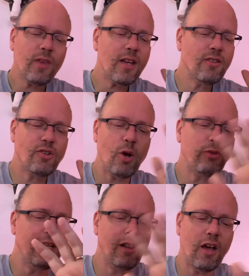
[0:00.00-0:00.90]

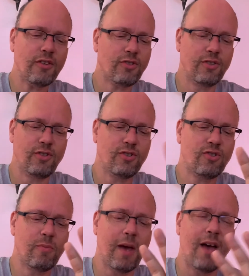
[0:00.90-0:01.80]
totally lost on
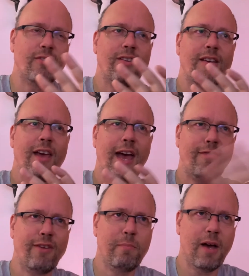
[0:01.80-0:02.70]
just about
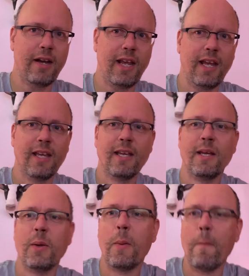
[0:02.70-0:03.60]
everybody.
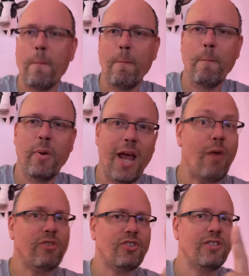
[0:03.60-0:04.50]
But I
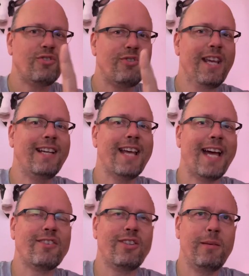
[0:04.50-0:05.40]
was intrigued
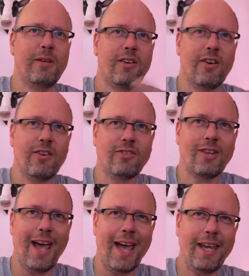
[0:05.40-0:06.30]
actually, because
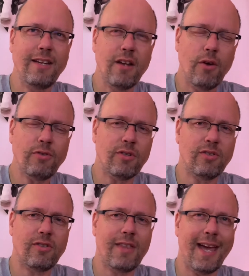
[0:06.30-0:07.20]
I
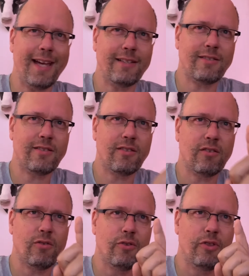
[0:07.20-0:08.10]
noticed that
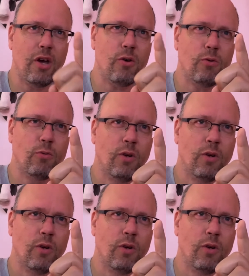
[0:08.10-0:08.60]
although